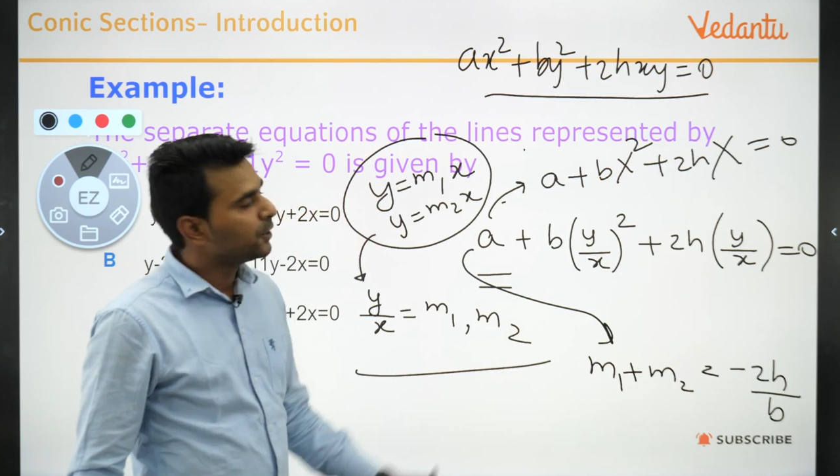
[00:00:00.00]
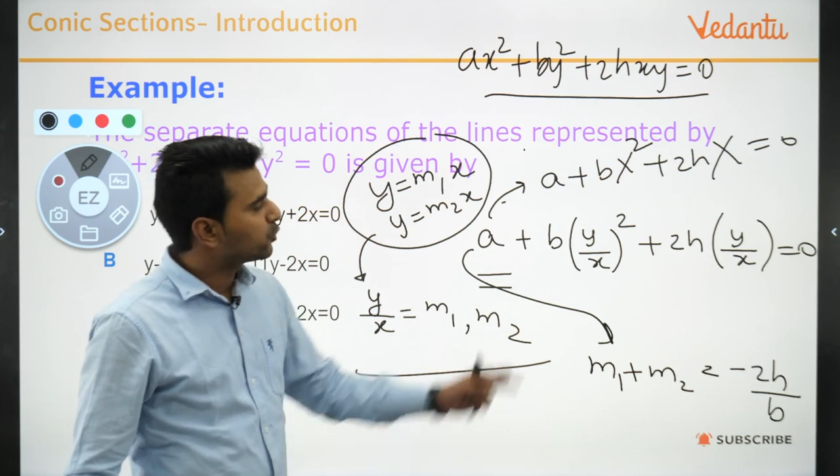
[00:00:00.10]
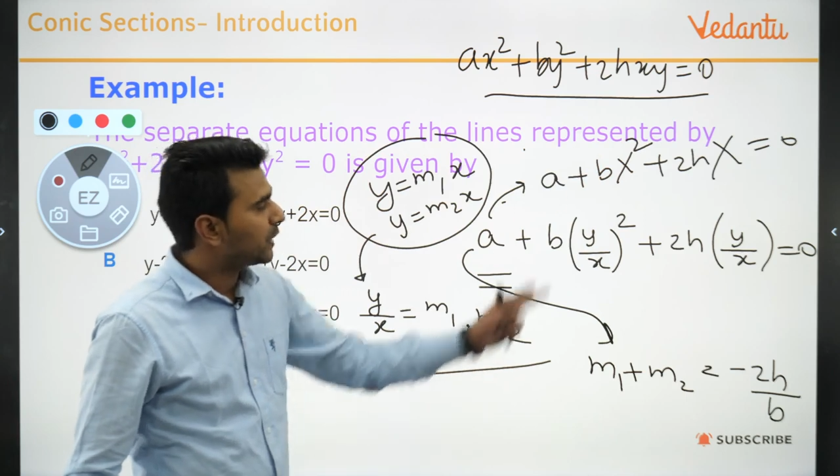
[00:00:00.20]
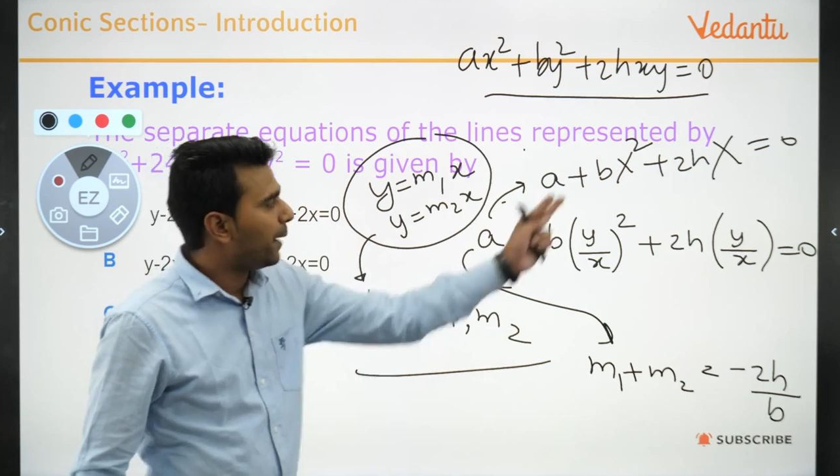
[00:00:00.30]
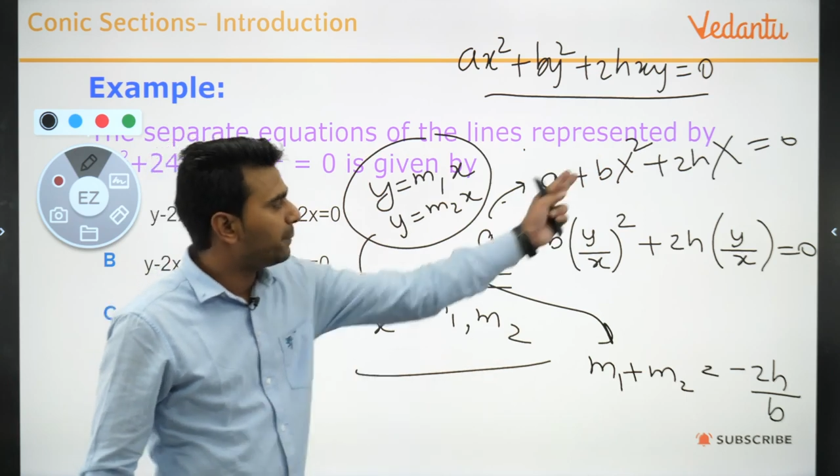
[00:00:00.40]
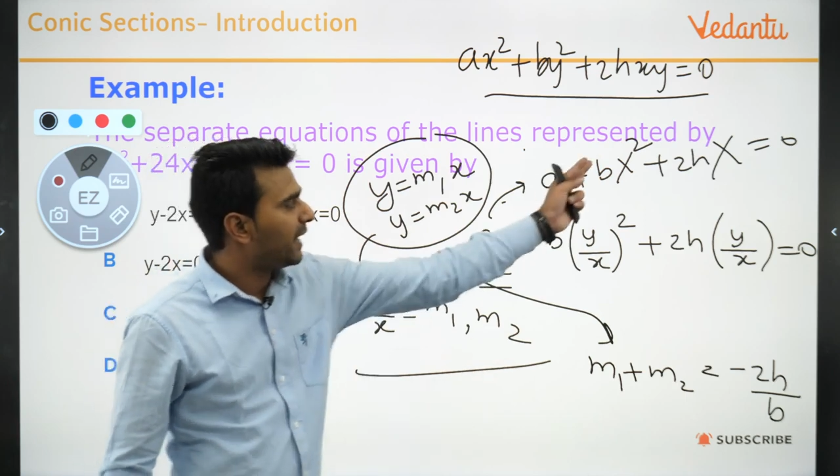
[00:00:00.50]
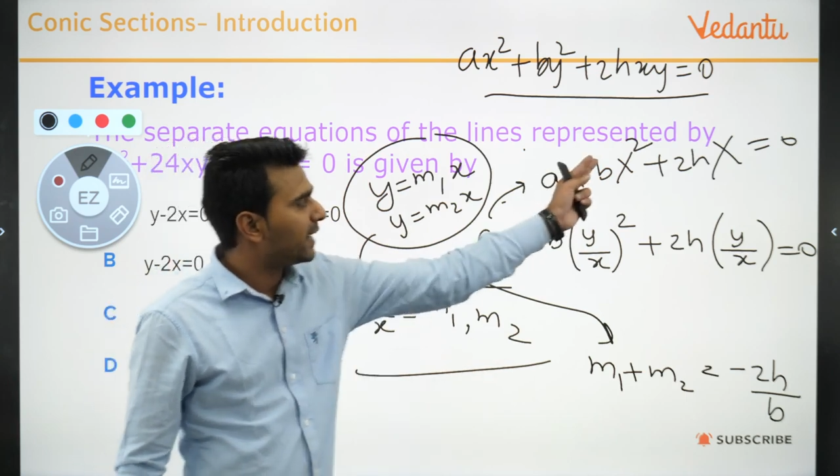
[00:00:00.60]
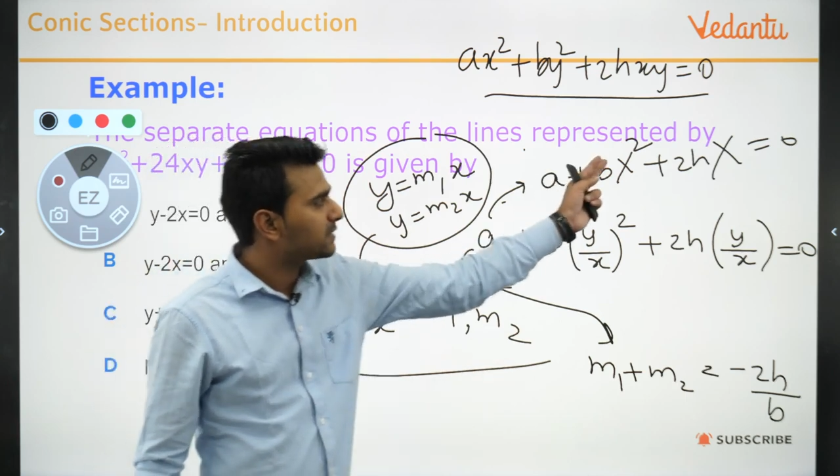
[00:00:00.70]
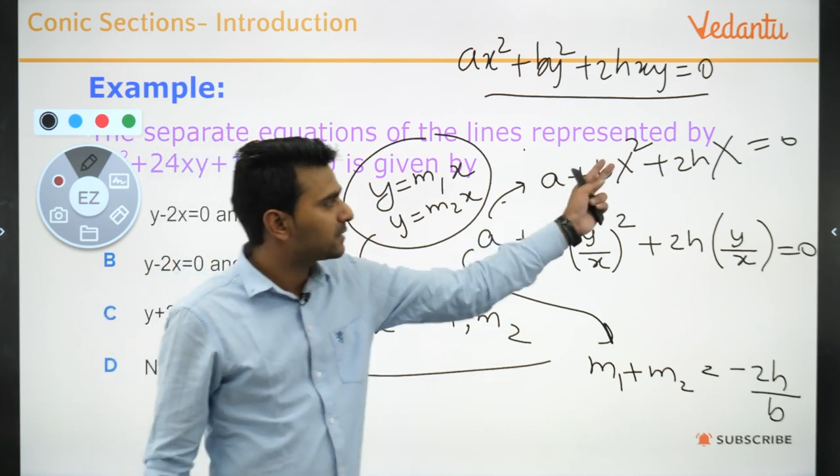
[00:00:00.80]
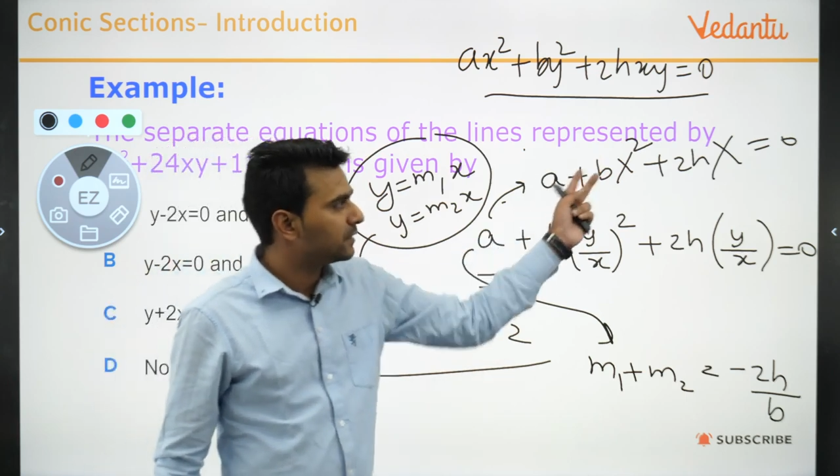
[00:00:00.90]
So capital
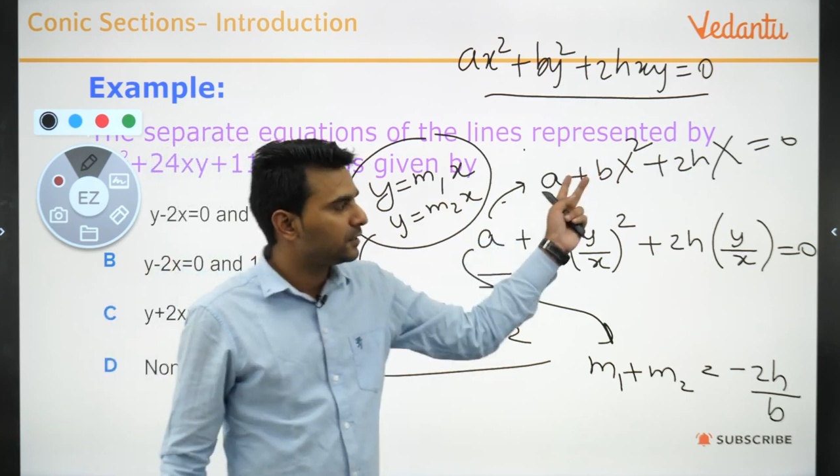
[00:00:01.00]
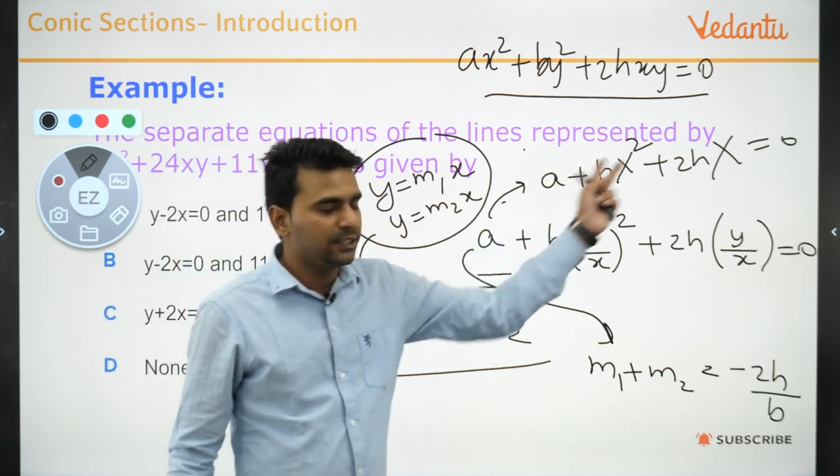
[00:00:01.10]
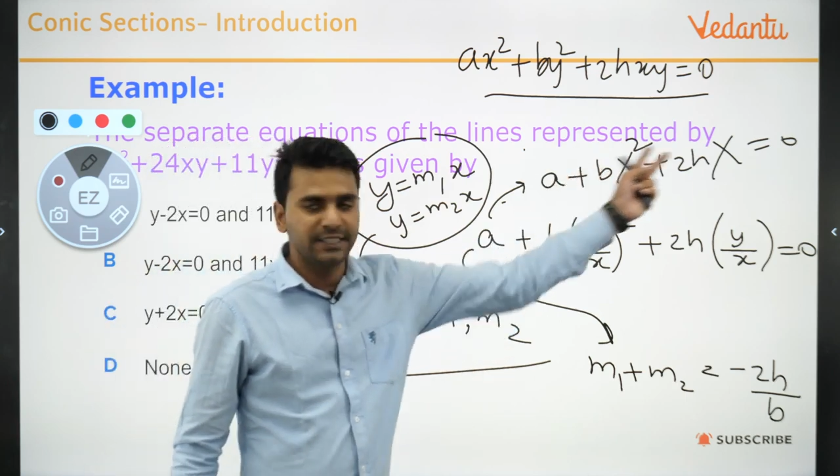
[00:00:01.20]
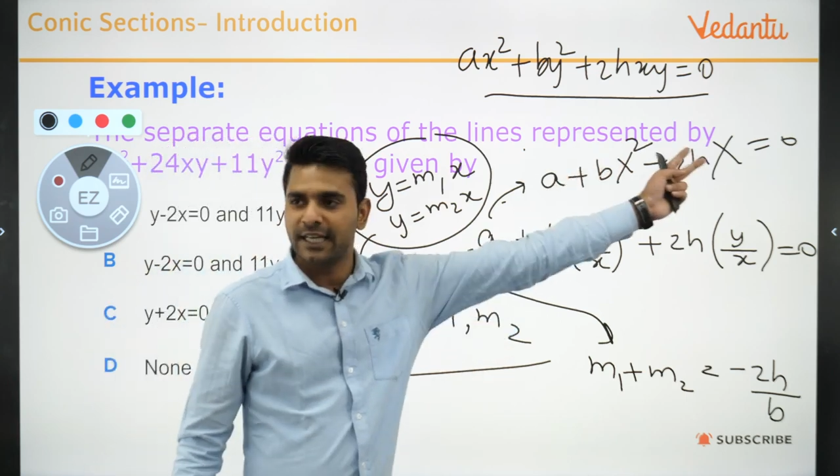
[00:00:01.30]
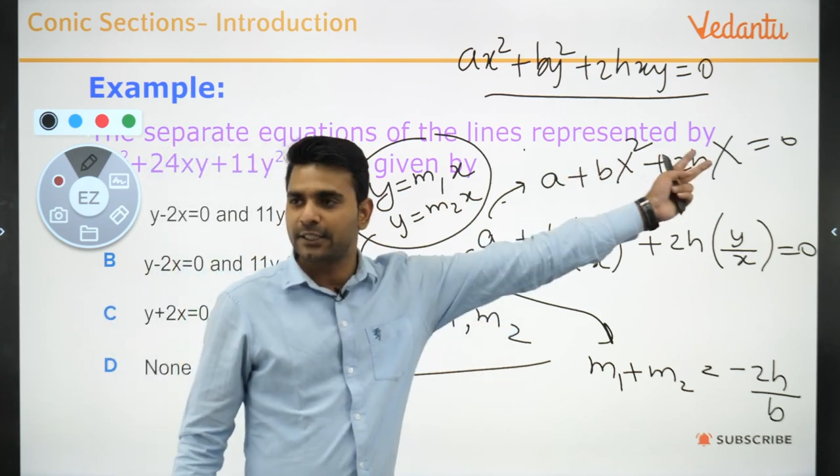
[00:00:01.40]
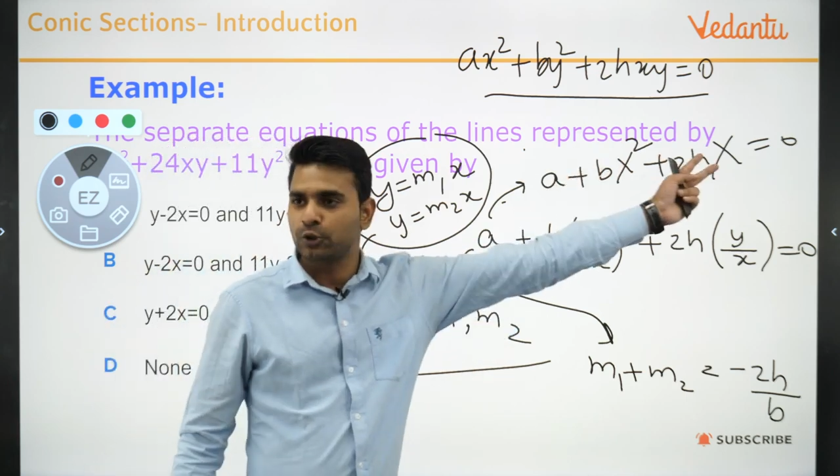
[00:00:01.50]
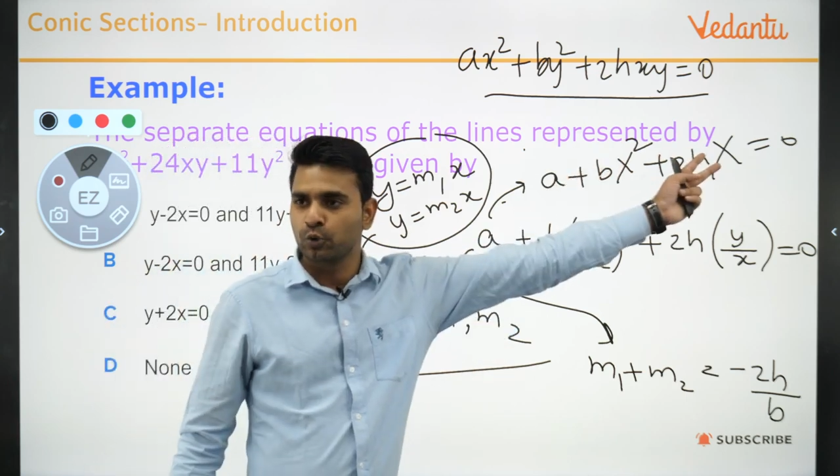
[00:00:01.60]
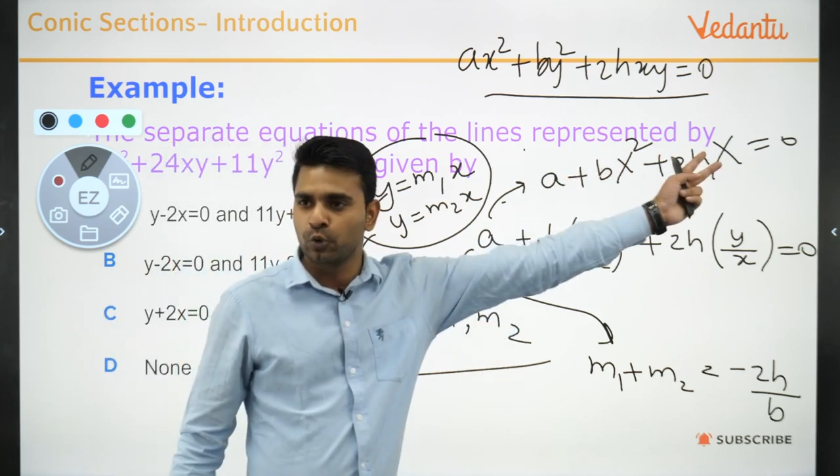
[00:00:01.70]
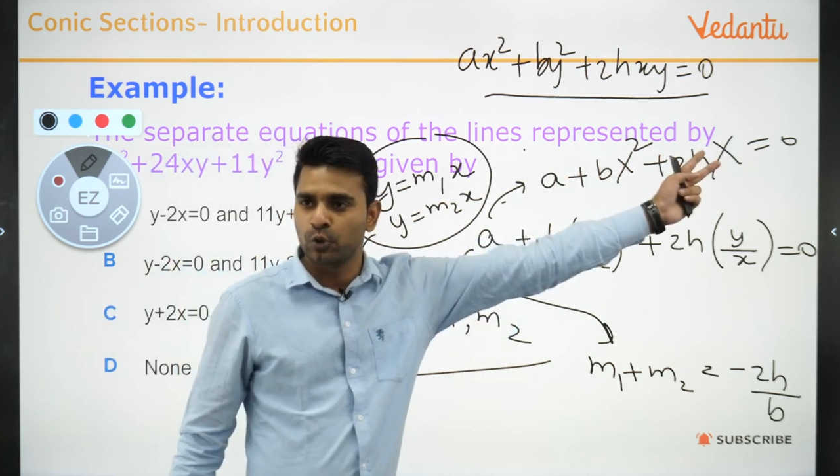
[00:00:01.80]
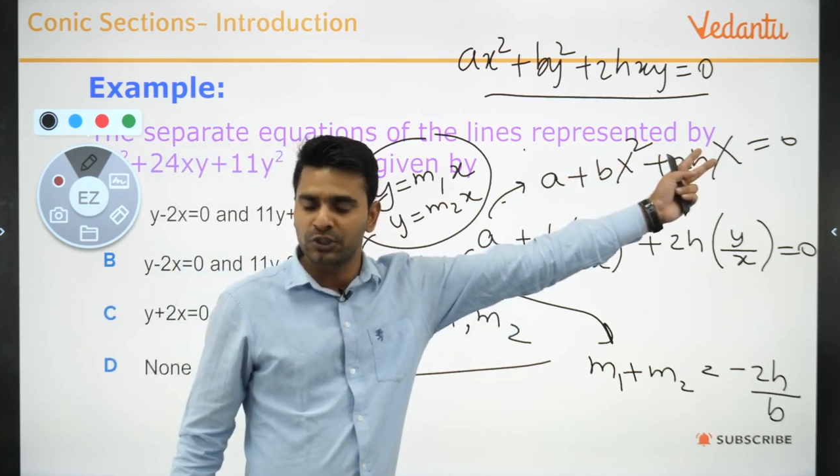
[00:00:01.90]
X, these are the
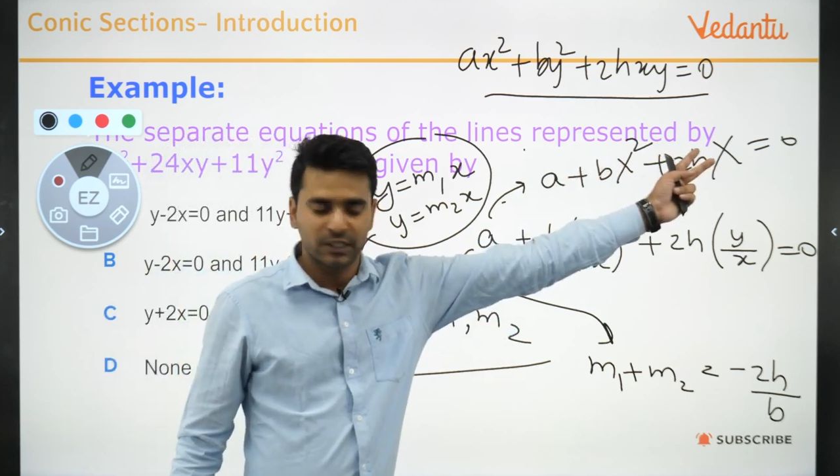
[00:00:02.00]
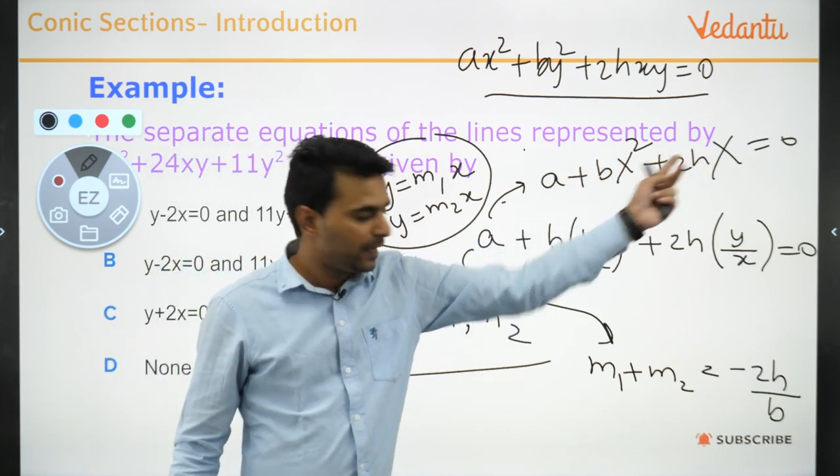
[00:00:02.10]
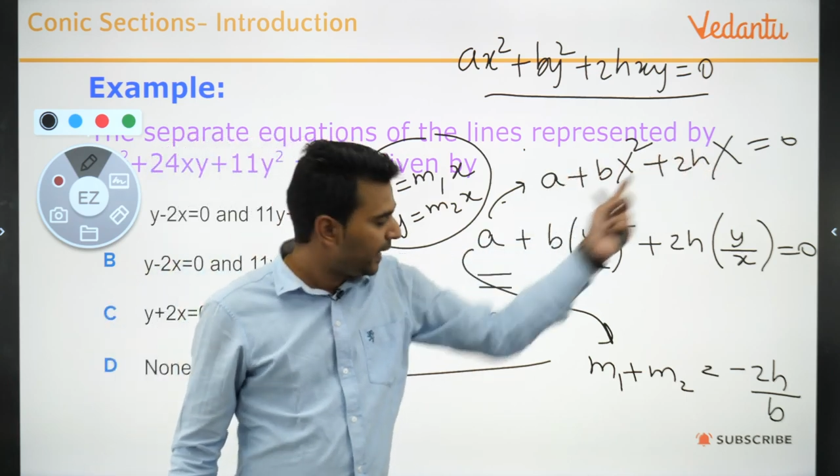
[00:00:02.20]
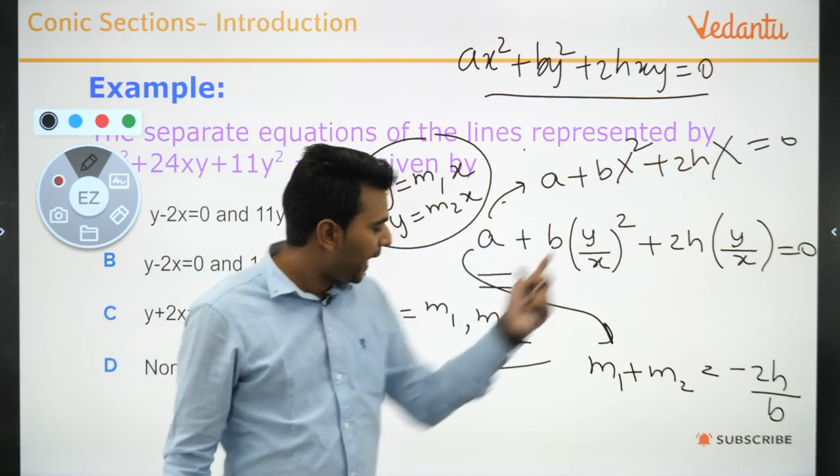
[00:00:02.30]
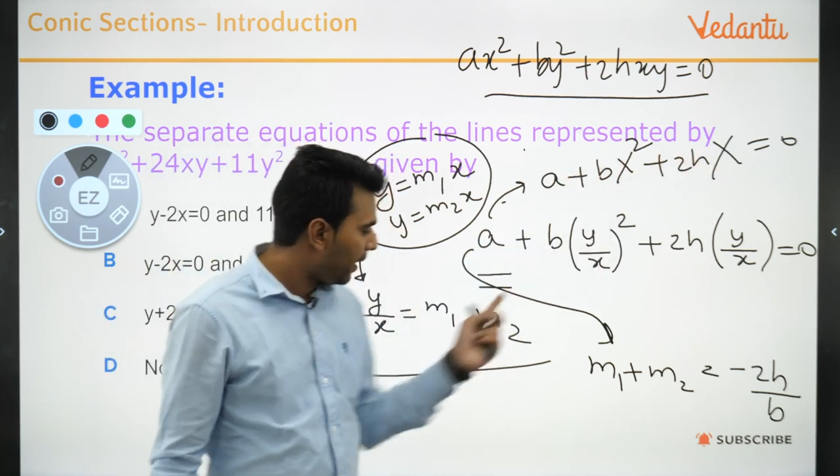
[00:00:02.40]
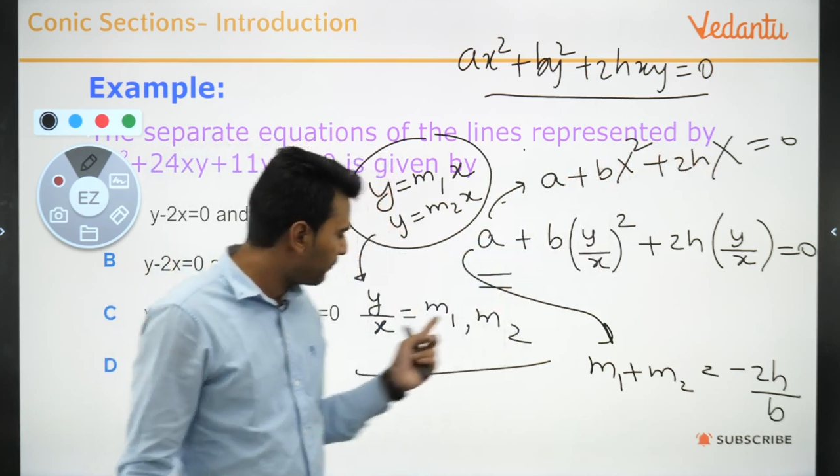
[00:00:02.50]
two roots, M